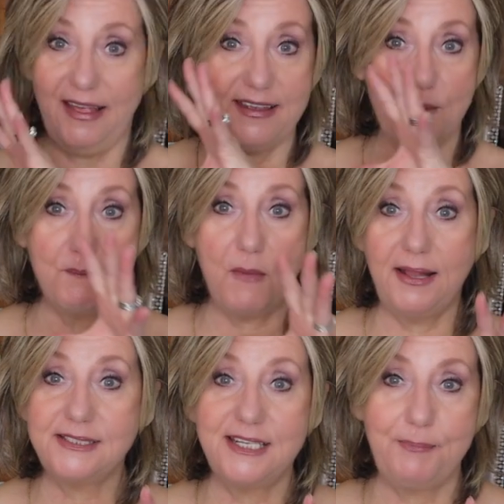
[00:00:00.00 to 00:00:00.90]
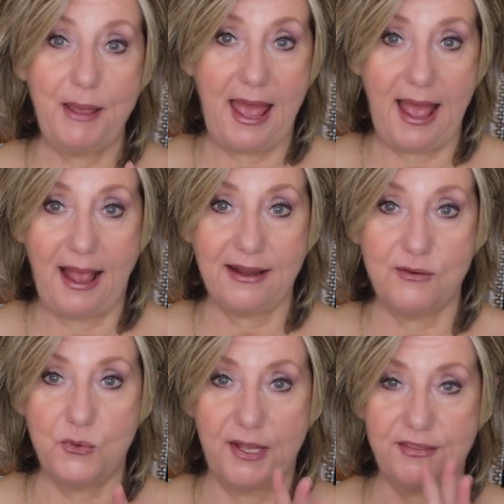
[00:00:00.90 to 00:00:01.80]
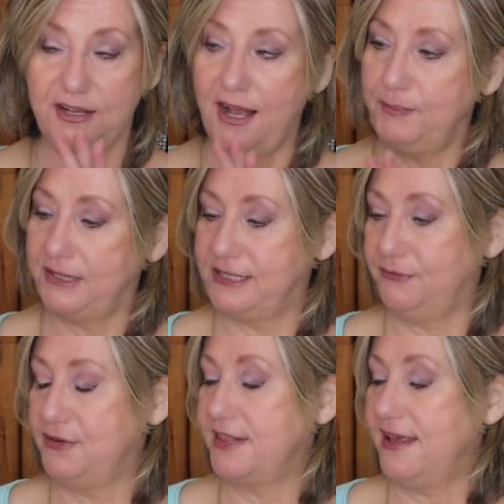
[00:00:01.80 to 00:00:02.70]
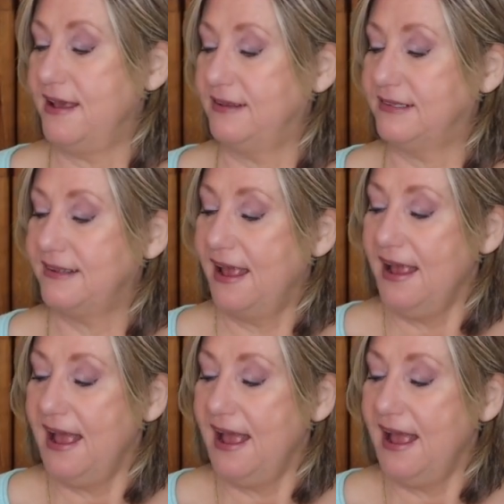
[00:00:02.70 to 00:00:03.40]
like a multi-pack with a couple of different things.